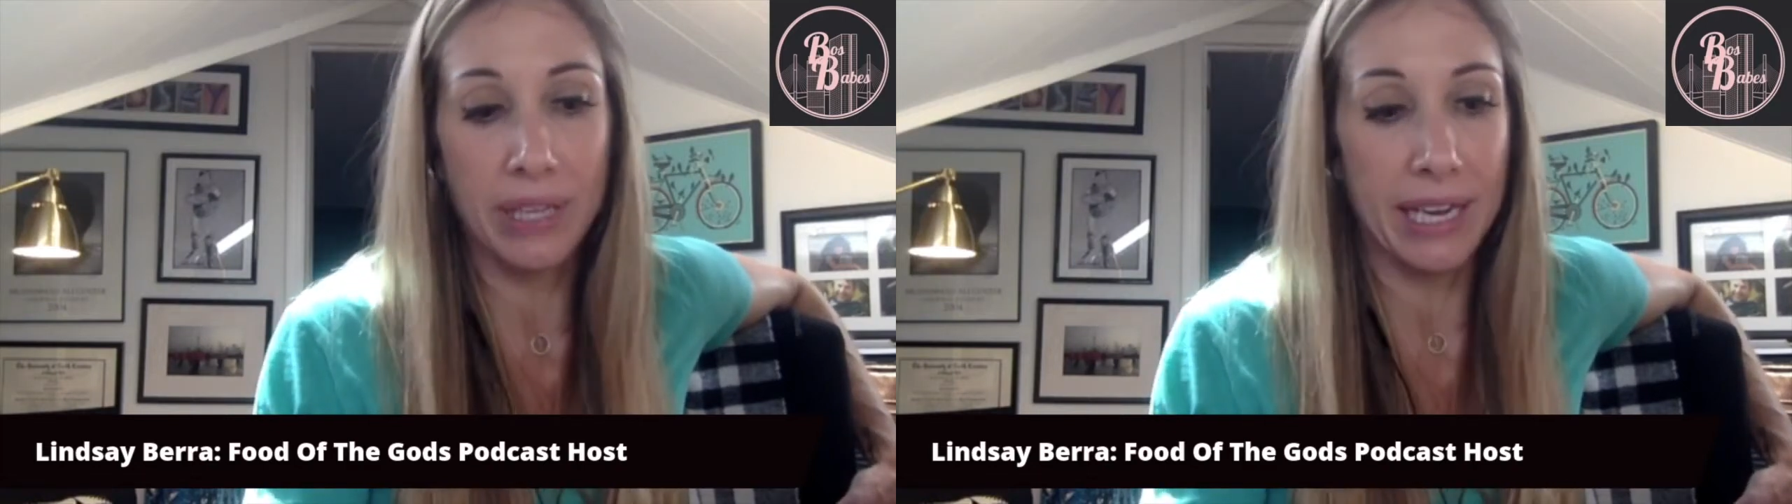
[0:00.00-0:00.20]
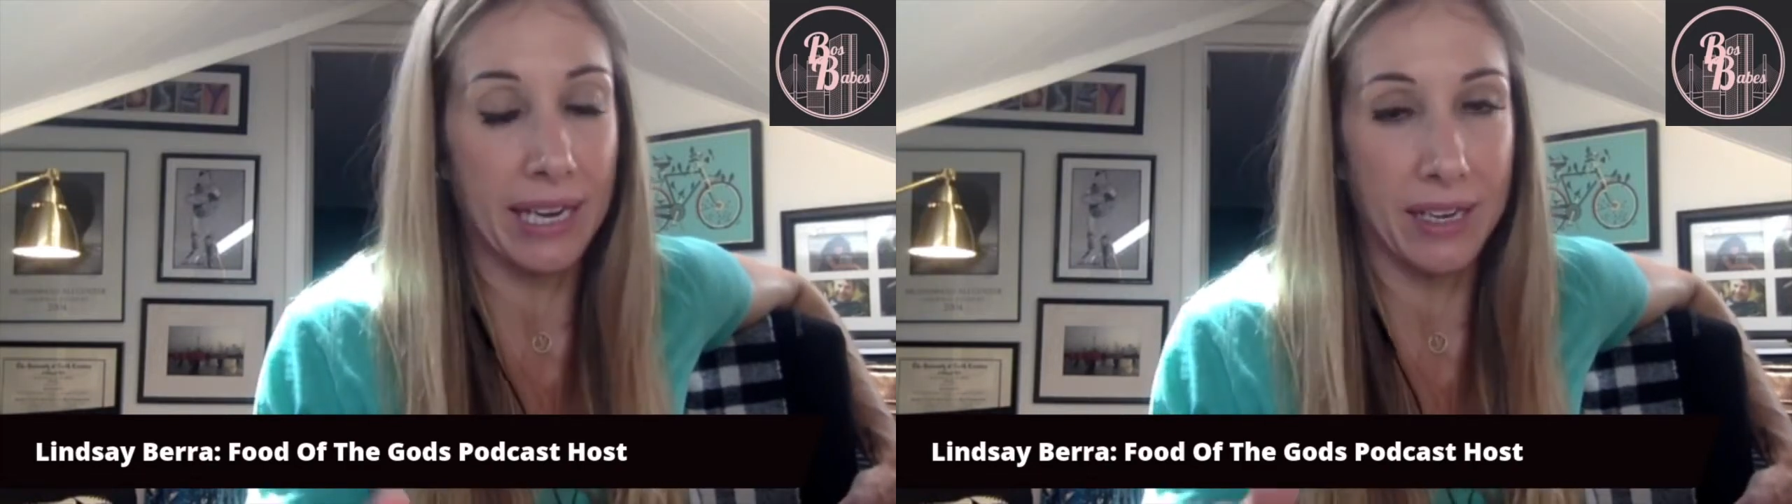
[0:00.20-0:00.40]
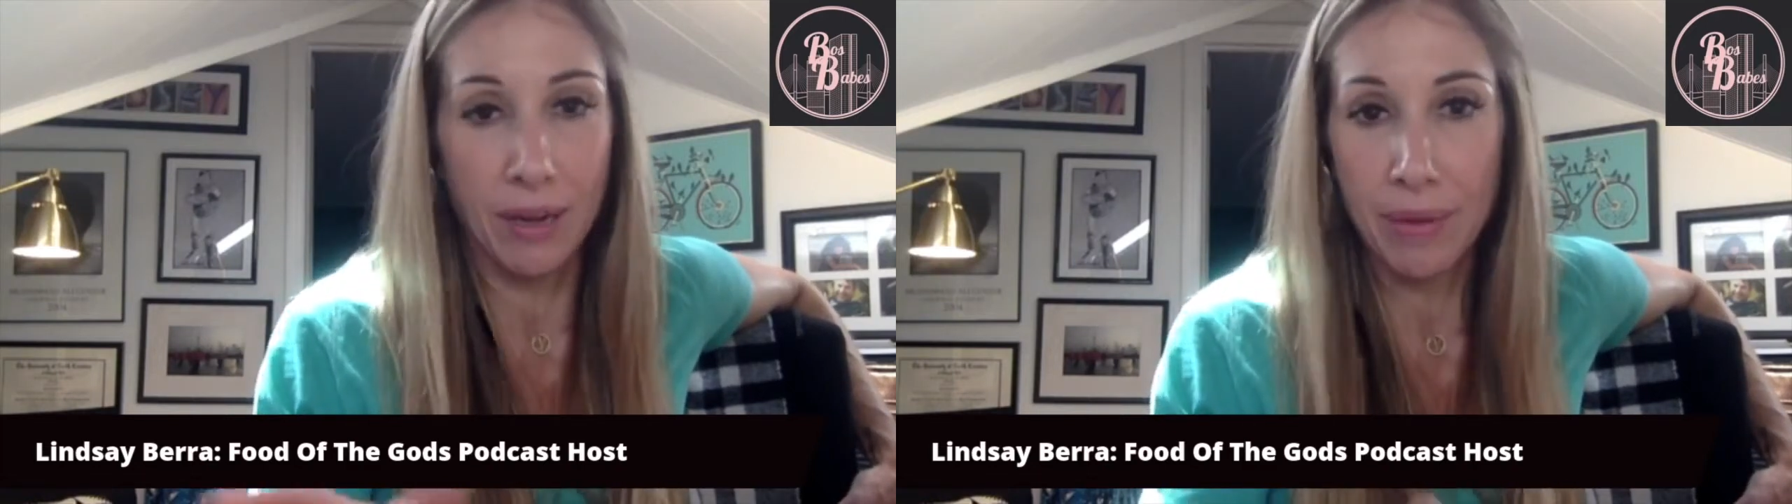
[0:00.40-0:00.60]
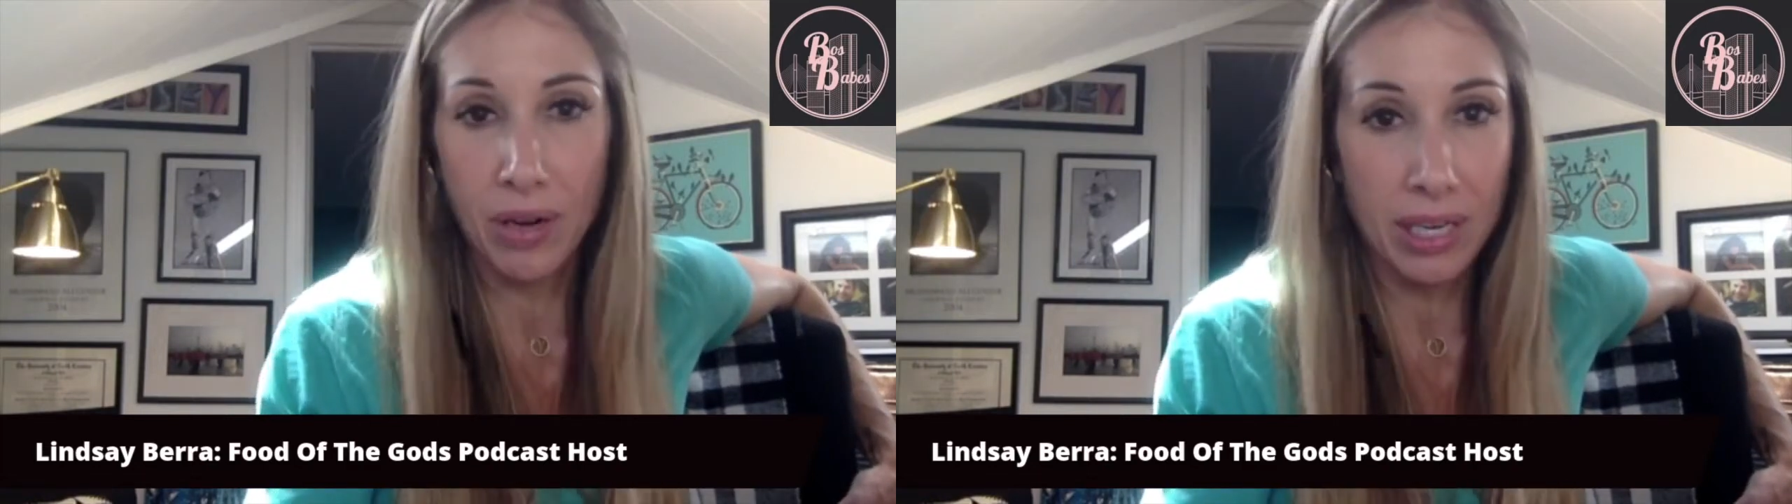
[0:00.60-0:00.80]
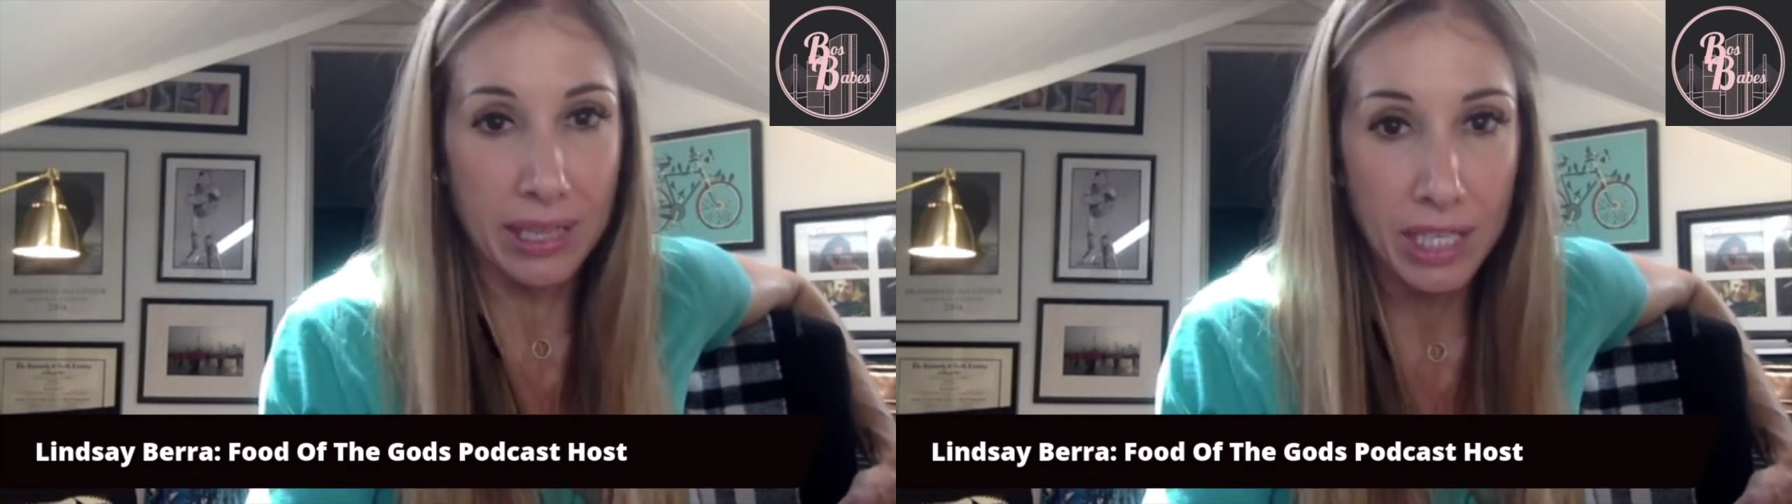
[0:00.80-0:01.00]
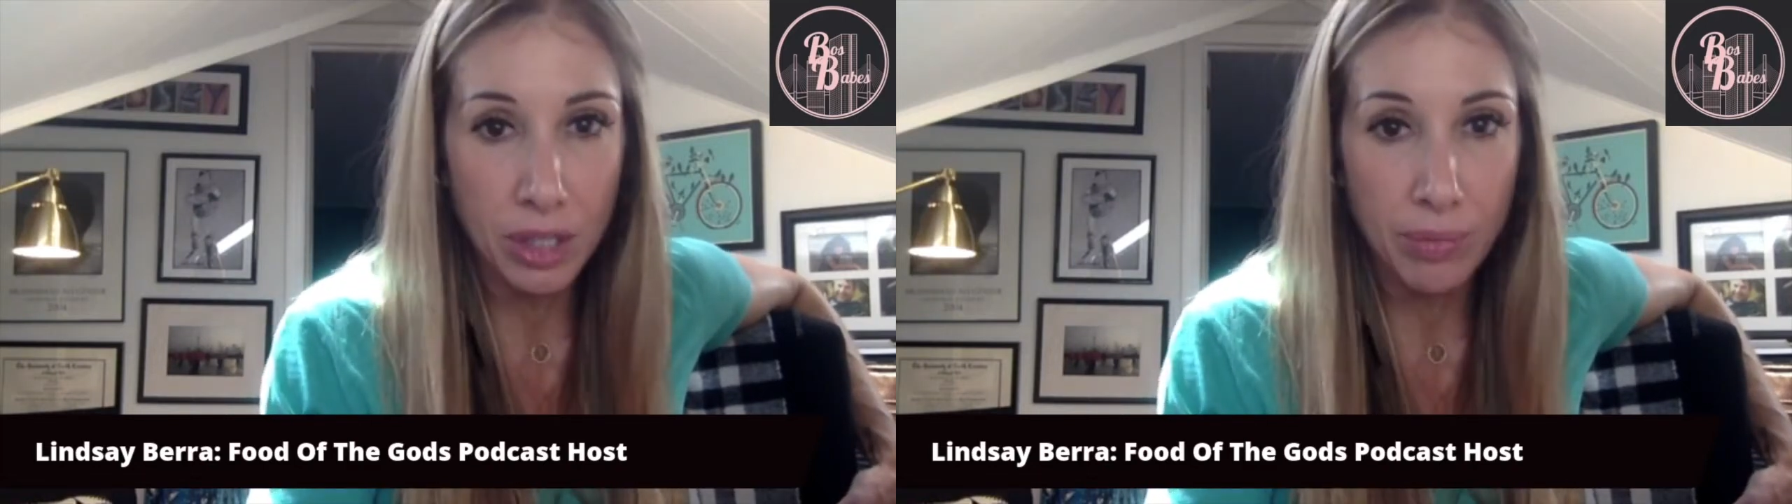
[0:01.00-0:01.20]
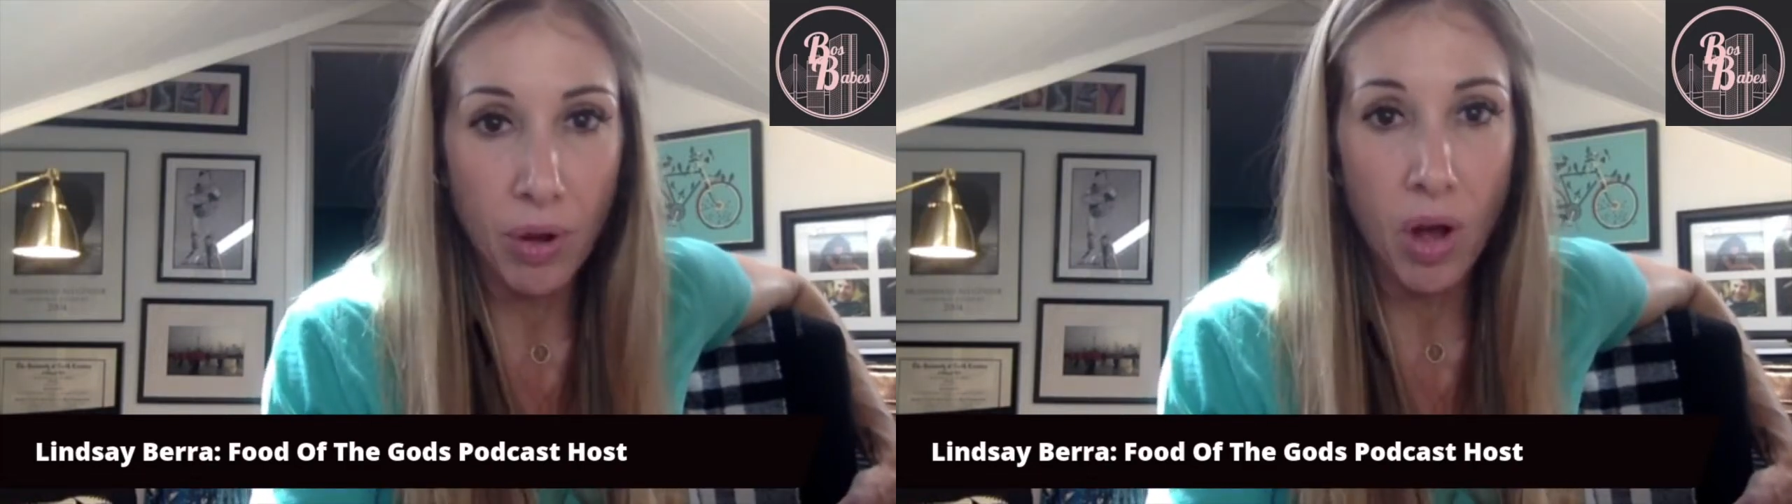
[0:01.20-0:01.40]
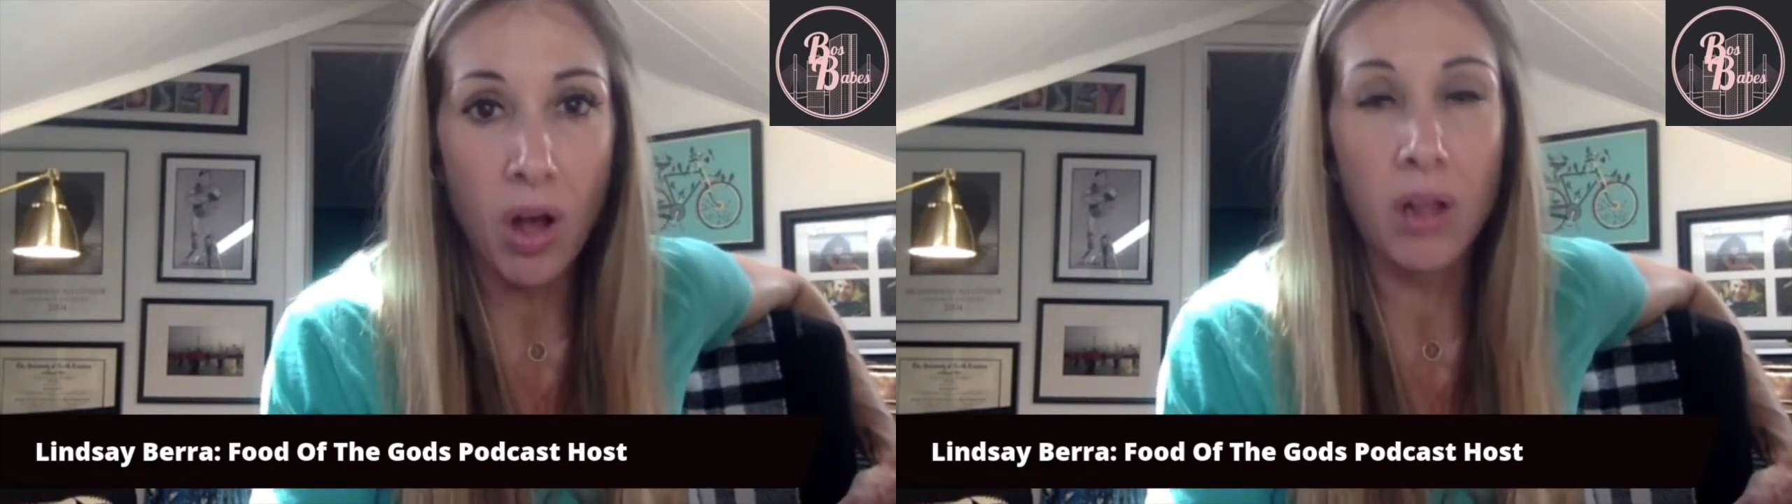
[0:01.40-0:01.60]
played American Legion
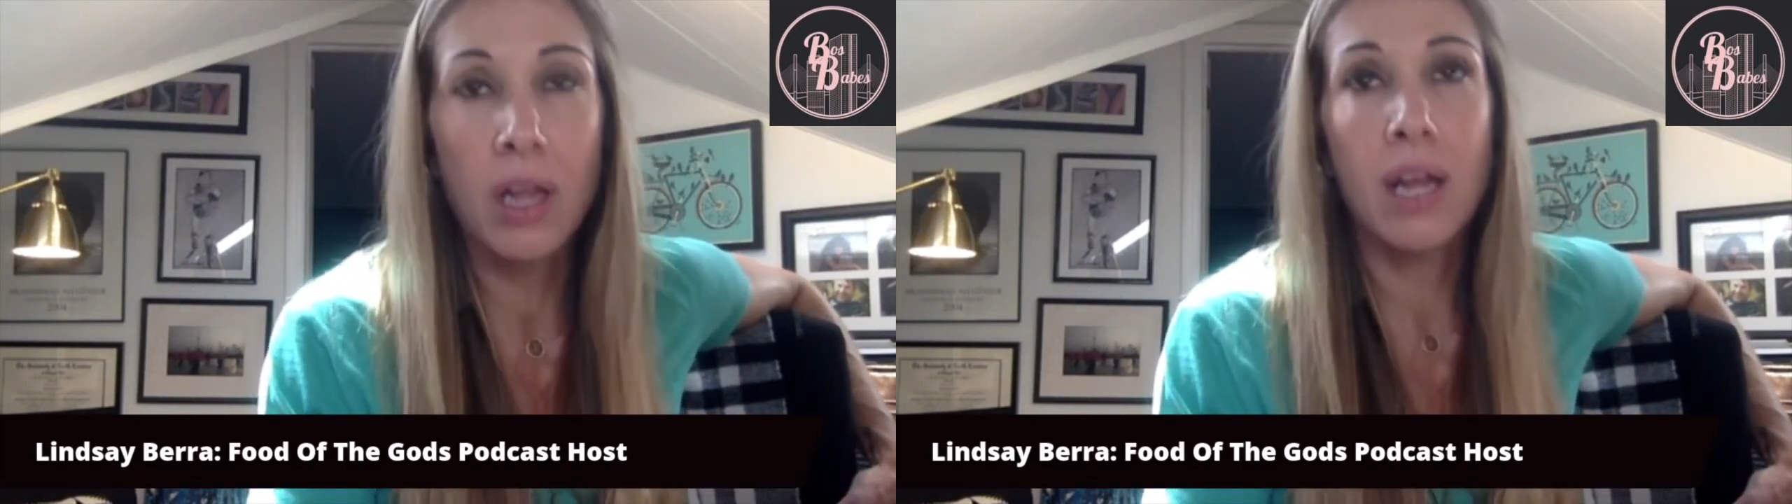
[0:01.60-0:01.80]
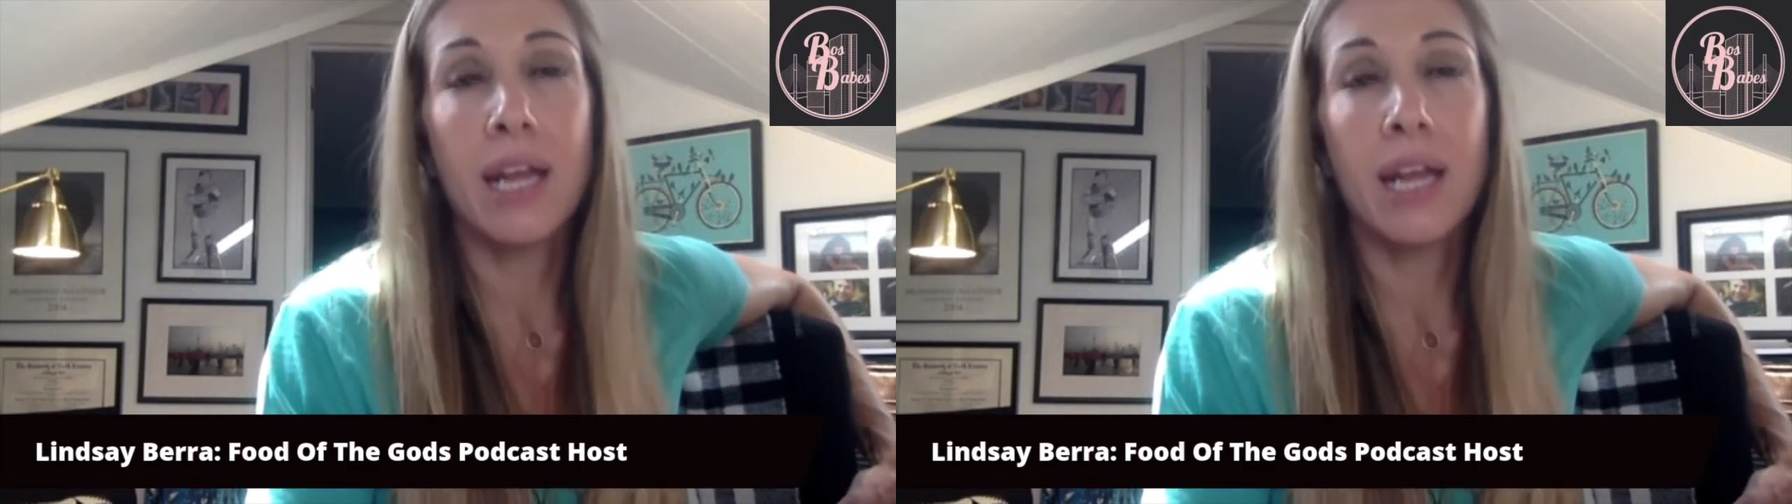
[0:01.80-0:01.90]
ball.